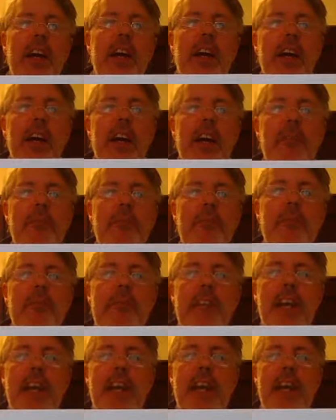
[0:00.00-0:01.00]

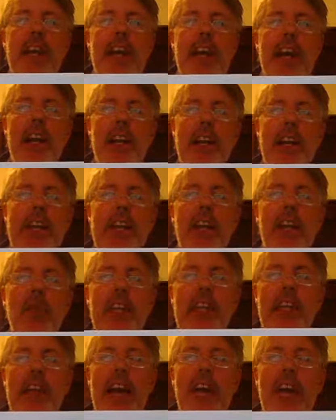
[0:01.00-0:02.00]
And an
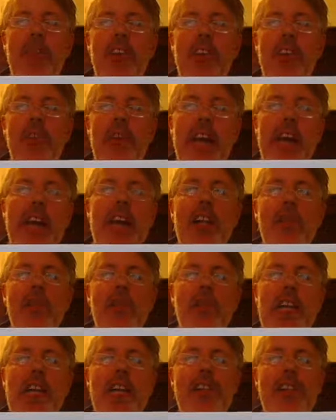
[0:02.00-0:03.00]
equilateral triangle
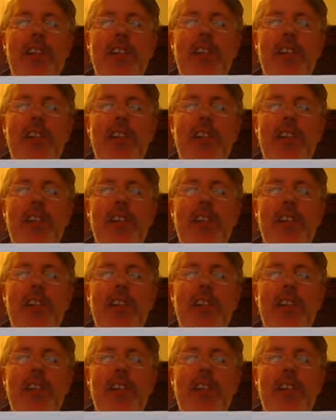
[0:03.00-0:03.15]
means